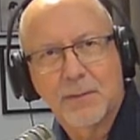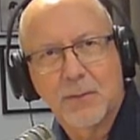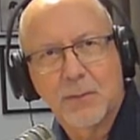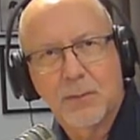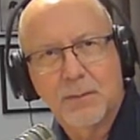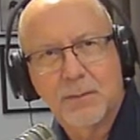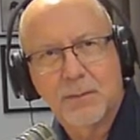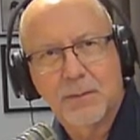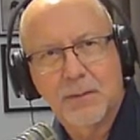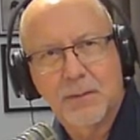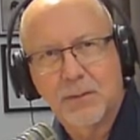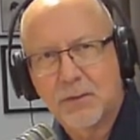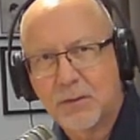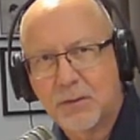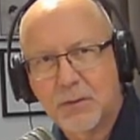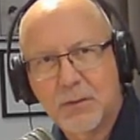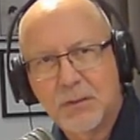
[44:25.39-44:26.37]
So
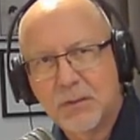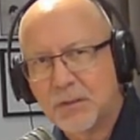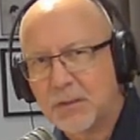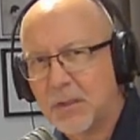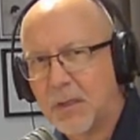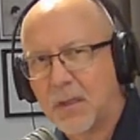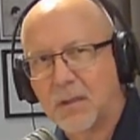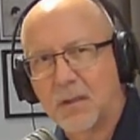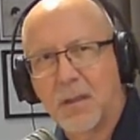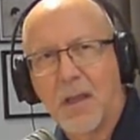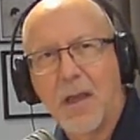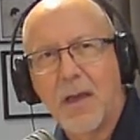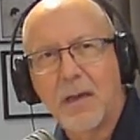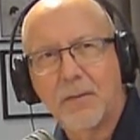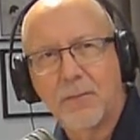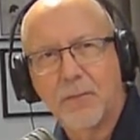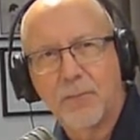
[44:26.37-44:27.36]
there's just a
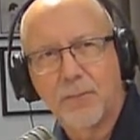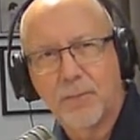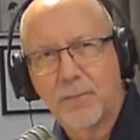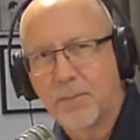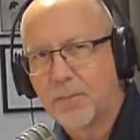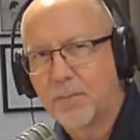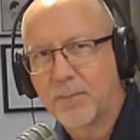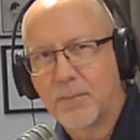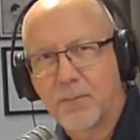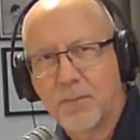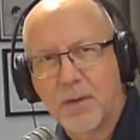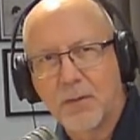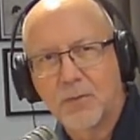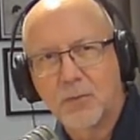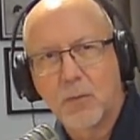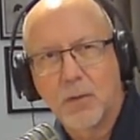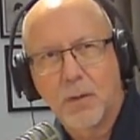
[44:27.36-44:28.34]
lot of
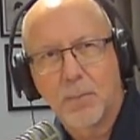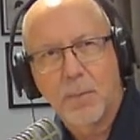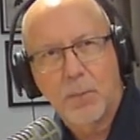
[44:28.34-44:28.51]
things going on.